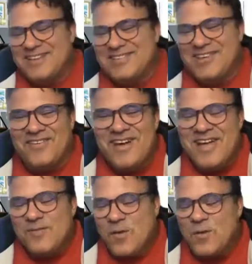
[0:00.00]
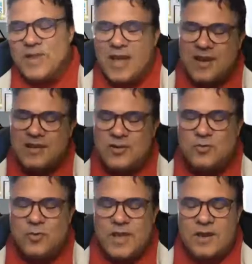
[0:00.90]
so what we got to do
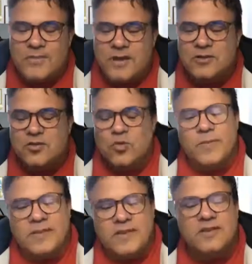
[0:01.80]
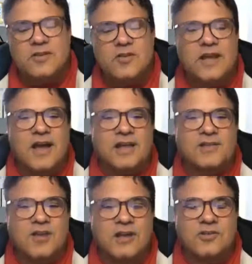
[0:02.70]
is we got to make sure. But these are the kind of
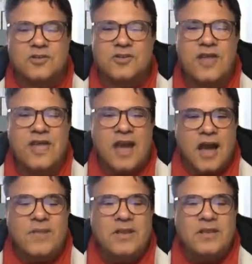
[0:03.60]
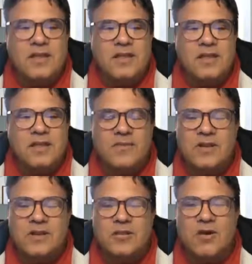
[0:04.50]
challenges. I mean, give me
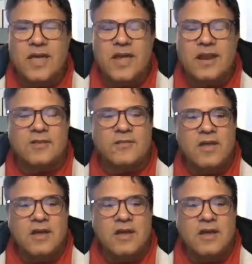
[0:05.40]
a look at it.